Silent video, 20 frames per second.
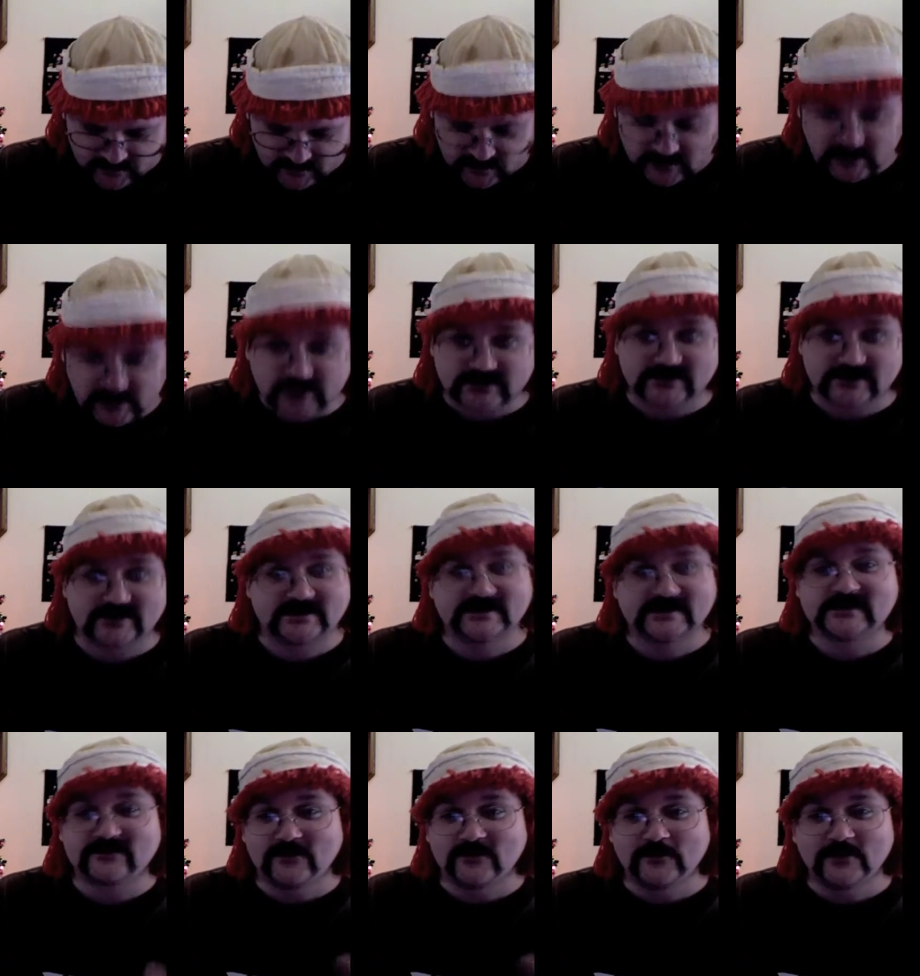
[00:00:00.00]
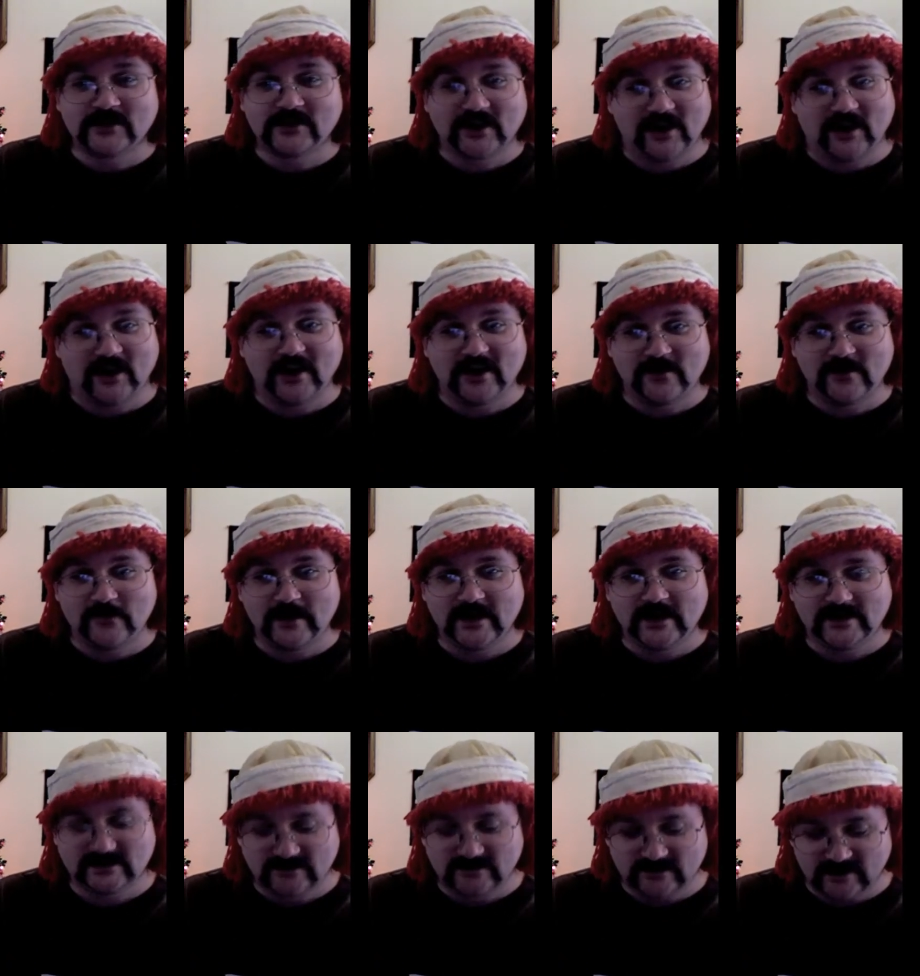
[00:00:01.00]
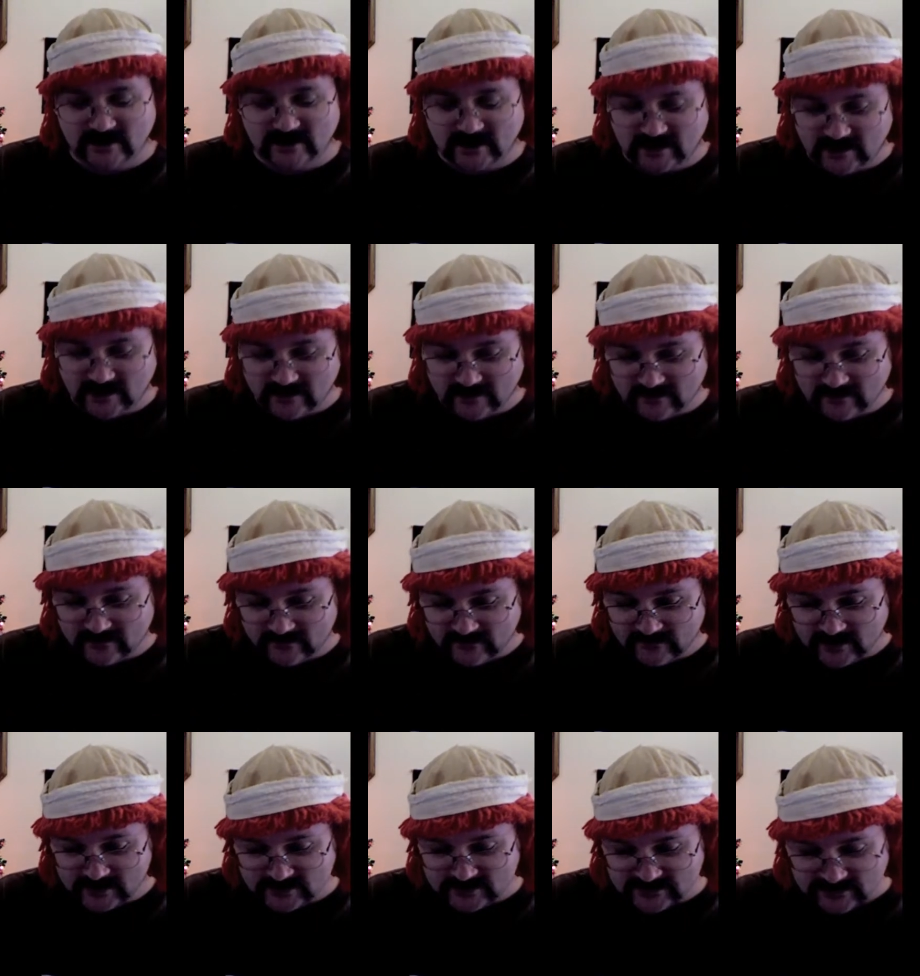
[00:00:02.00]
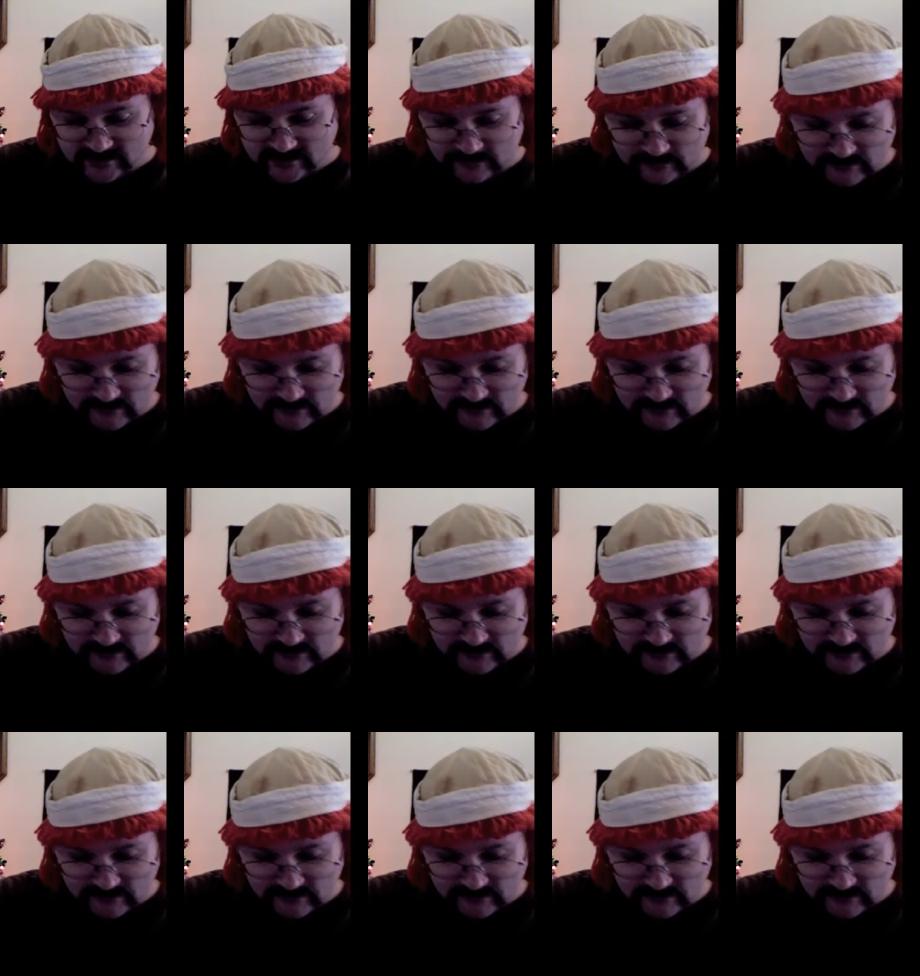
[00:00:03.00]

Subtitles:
Yes, this is from the guy who made Invader Zim.